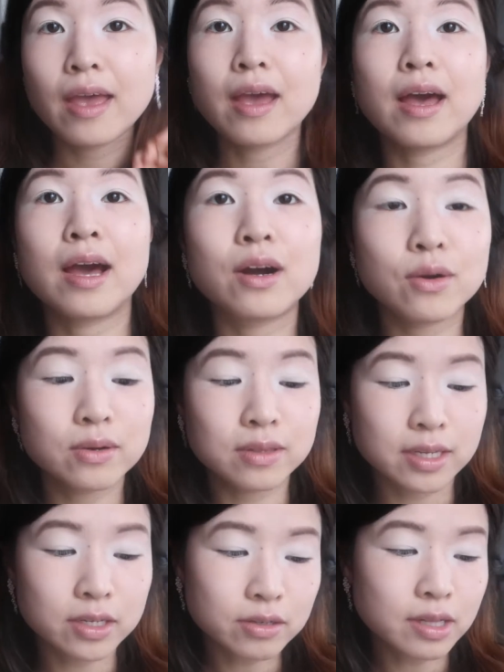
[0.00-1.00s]
how
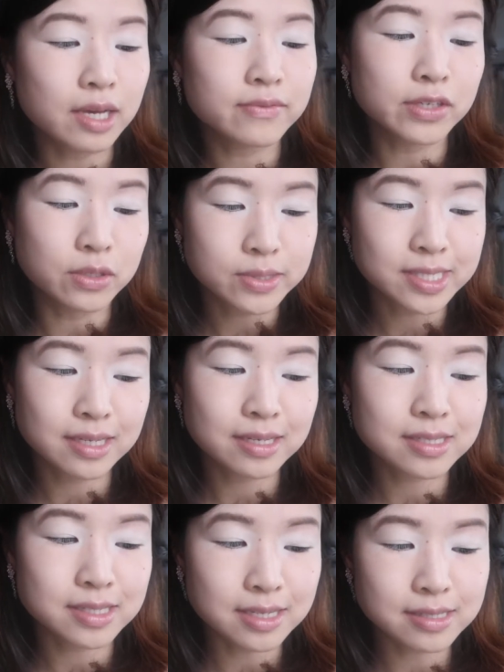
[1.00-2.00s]
little I've used
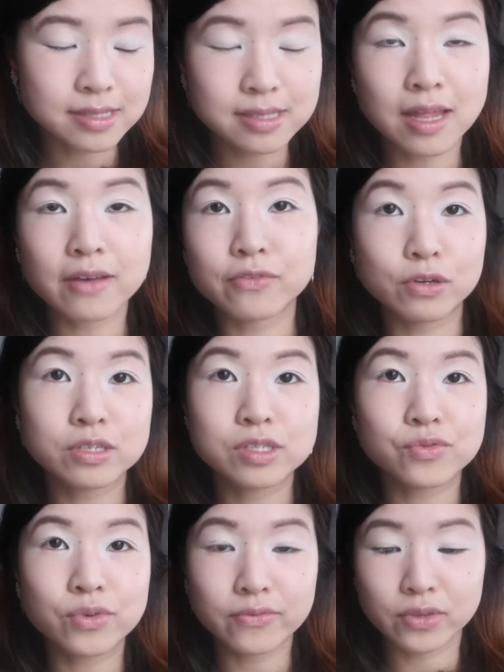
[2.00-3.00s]
it since that
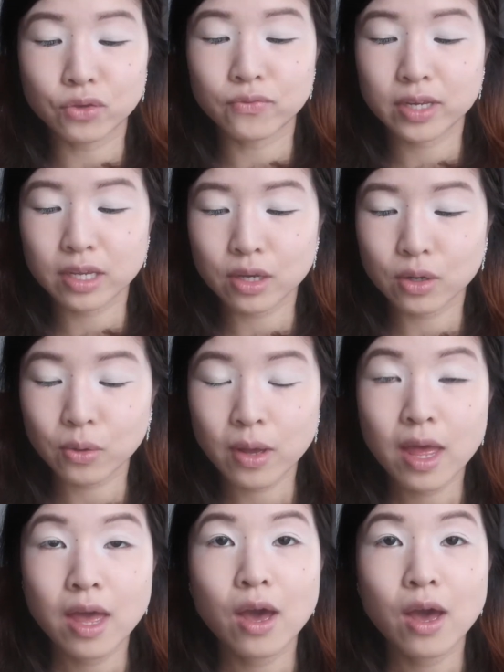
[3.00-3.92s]
first review video,